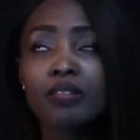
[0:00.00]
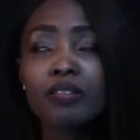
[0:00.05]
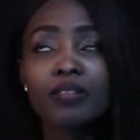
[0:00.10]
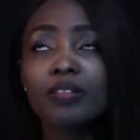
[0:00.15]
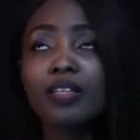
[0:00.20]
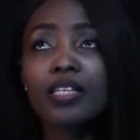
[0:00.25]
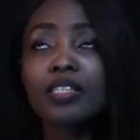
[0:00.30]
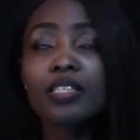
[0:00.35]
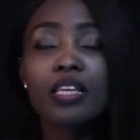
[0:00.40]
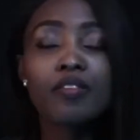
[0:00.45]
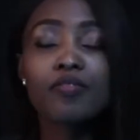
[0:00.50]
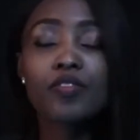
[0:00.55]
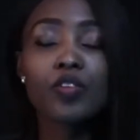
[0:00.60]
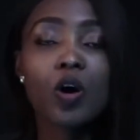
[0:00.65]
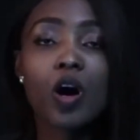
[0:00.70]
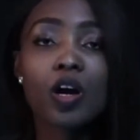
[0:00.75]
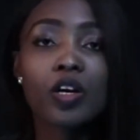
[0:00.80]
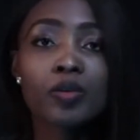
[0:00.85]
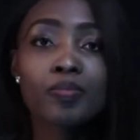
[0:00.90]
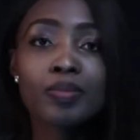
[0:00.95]
Let's say for
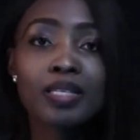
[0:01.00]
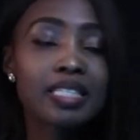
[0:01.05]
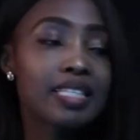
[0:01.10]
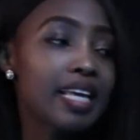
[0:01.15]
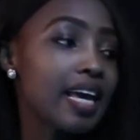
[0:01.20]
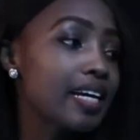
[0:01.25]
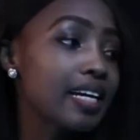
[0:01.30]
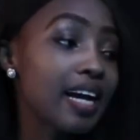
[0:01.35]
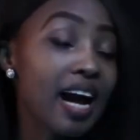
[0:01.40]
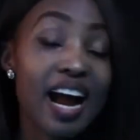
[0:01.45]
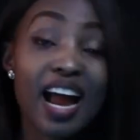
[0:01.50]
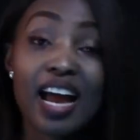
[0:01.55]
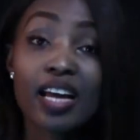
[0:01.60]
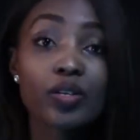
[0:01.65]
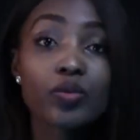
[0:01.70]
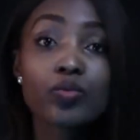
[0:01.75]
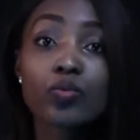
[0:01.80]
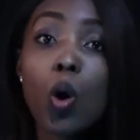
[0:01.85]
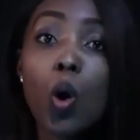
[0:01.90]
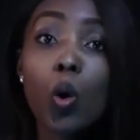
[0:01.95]
argument's sake, I had
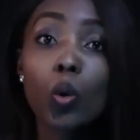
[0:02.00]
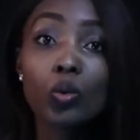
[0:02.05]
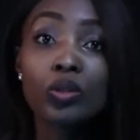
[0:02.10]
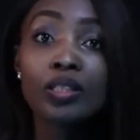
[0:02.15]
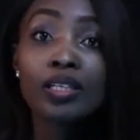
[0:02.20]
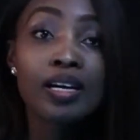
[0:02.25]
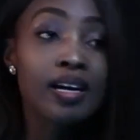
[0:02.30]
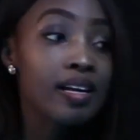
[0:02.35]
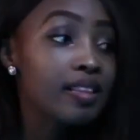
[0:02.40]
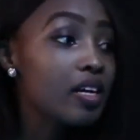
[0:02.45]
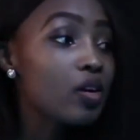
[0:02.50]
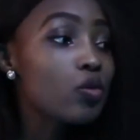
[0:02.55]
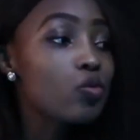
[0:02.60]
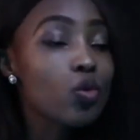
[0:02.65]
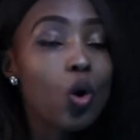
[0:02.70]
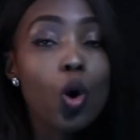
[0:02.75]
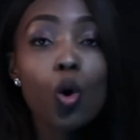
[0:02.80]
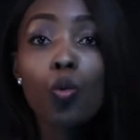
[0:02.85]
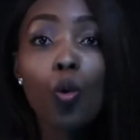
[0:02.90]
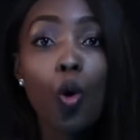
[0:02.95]
a role. The
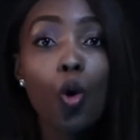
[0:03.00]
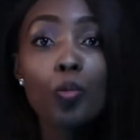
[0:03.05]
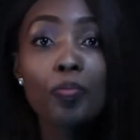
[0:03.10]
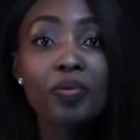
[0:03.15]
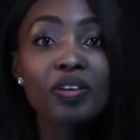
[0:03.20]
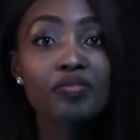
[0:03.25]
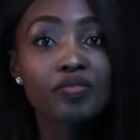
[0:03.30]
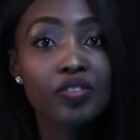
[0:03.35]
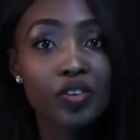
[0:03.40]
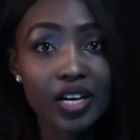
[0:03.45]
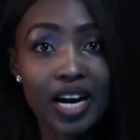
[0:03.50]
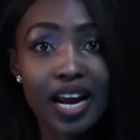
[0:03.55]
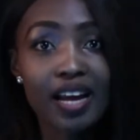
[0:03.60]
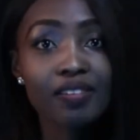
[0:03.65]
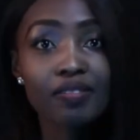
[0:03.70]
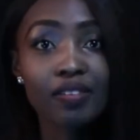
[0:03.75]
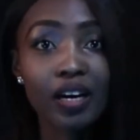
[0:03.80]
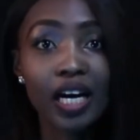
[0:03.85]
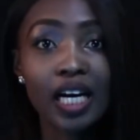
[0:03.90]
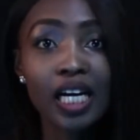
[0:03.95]
role won't be
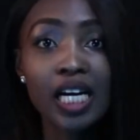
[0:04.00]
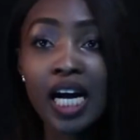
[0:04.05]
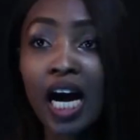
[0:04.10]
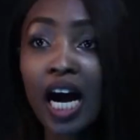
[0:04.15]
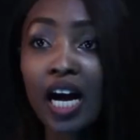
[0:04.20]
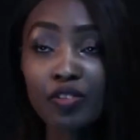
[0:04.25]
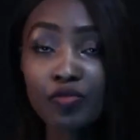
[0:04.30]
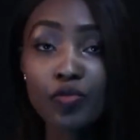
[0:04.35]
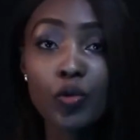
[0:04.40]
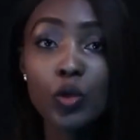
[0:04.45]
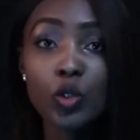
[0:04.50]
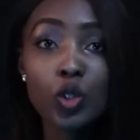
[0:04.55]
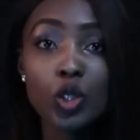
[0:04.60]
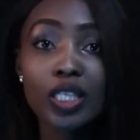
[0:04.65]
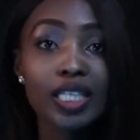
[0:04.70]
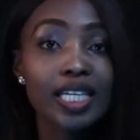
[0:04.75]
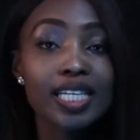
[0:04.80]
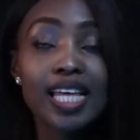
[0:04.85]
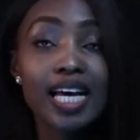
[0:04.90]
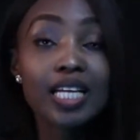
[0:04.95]
forever.
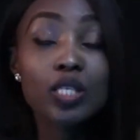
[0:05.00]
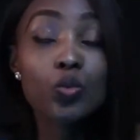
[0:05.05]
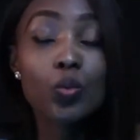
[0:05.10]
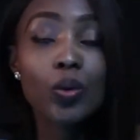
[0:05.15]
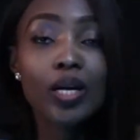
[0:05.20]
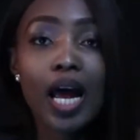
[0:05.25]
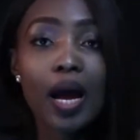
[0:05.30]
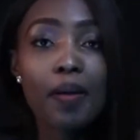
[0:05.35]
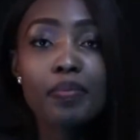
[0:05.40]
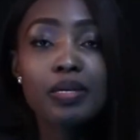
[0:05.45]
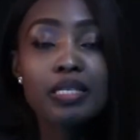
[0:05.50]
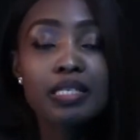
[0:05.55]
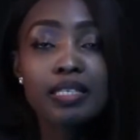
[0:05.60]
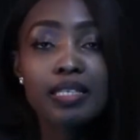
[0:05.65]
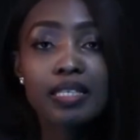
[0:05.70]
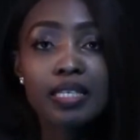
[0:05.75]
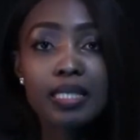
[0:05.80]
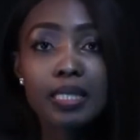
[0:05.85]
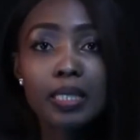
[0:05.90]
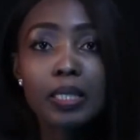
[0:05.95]
Unfortunately, that's what happens
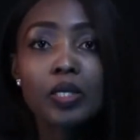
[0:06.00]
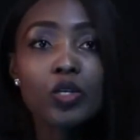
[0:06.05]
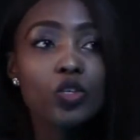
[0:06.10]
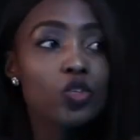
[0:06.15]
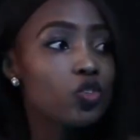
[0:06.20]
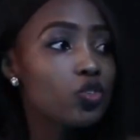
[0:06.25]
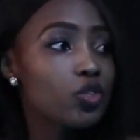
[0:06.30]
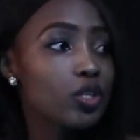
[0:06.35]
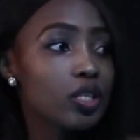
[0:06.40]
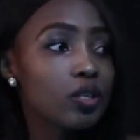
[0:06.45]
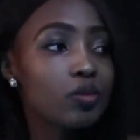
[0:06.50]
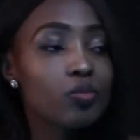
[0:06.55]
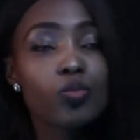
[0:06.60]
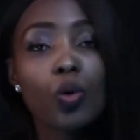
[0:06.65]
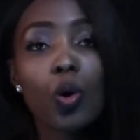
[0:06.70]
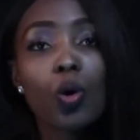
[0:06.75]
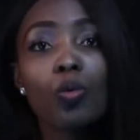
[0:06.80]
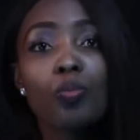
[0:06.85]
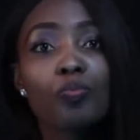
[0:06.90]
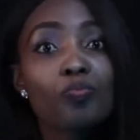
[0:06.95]
in this industry. The
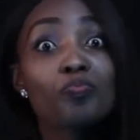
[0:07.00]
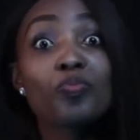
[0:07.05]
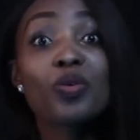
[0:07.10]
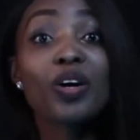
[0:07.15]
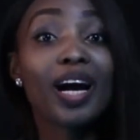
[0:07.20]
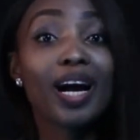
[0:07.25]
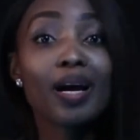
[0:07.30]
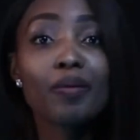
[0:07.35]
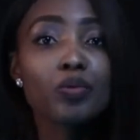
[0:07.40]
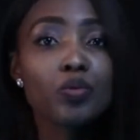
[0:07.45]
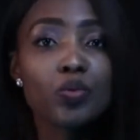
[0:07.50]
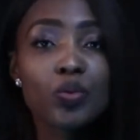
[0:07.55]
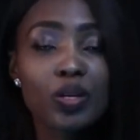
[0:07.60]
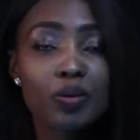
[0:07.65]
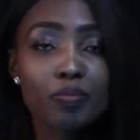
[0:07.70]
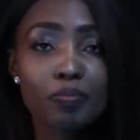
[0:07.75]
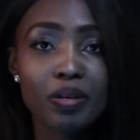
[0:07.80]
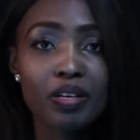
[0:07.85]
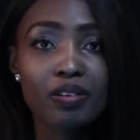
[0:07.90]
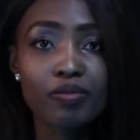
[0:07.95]
role perhaps
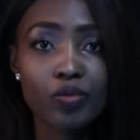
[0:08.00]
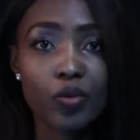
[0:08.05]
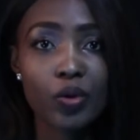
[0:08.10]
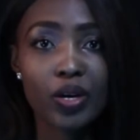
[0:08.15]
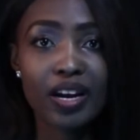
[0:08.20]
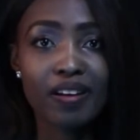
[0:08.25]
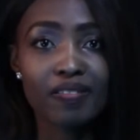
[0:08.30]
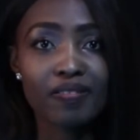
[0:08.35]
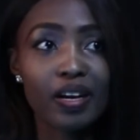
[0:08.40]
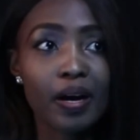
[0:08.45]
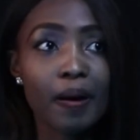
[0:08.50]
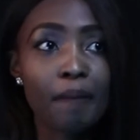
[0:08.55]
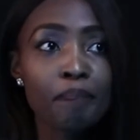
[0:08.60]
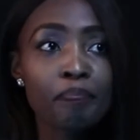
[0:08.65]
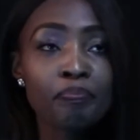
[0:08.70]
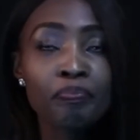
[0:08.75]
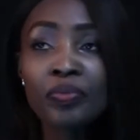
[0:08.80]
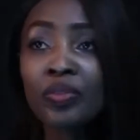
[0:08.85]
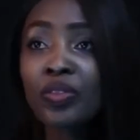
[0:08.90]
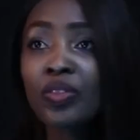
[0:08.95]
wouldn't be forever.
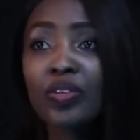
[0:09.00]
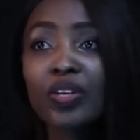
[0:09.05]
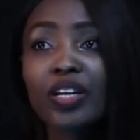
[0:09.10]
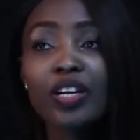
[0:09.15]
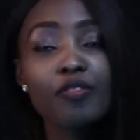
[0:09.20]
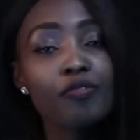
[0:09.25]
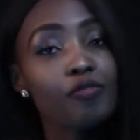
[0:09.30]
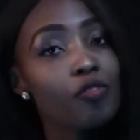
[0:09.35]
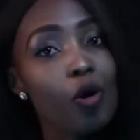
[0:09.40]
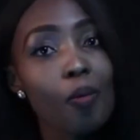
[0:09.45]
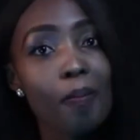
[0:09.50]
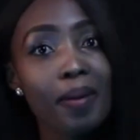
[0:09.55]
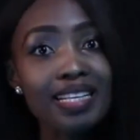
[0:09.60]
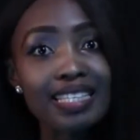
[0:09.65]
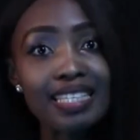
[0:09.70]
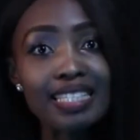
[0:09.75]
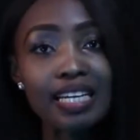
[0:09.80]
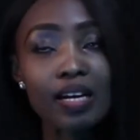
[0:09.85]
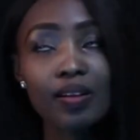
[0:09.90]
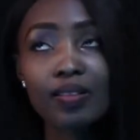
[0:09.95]
3-4
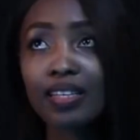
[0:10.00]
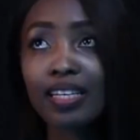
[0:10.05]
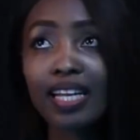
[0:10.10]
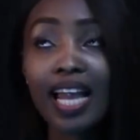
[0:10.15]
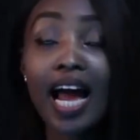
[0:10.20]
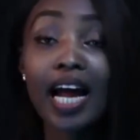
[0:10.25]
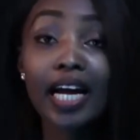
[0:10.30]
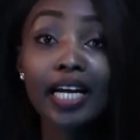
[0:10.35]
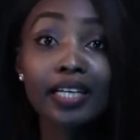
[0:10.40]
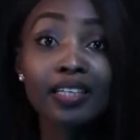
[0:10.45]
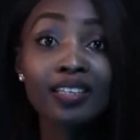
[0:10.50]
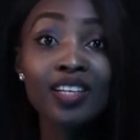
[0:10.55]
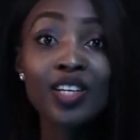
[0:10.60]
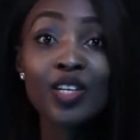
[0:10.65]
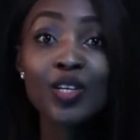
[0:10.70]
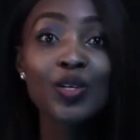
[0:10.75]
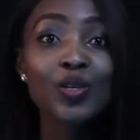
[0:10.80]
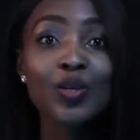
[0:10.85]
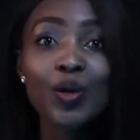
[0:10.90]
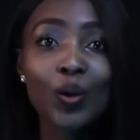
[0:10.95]
months down the line,
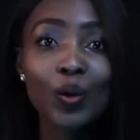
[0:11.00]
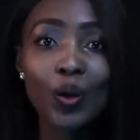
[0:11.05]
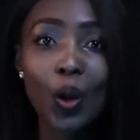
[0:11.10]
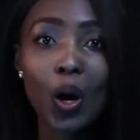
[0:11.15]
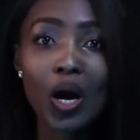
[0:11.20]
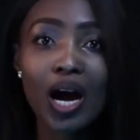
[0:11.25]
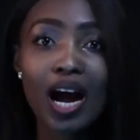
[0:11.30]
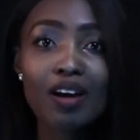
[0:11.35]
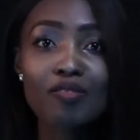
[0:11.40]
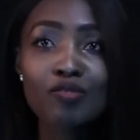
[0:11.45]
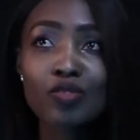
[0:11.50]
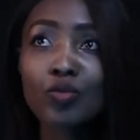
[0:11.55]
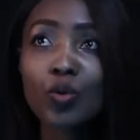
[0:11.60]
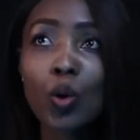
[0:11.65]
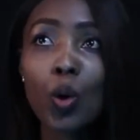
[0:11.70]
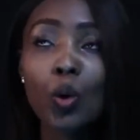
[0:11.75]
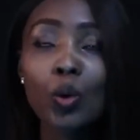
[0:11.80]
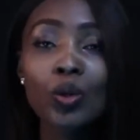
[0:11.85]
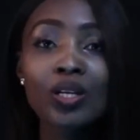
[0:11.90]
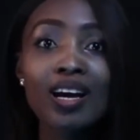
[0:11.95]
you no longer have a
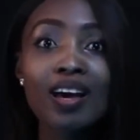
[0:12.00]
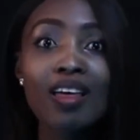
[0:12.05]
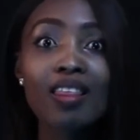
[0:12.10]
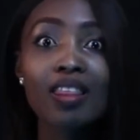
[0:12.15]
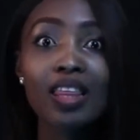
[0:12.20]
role.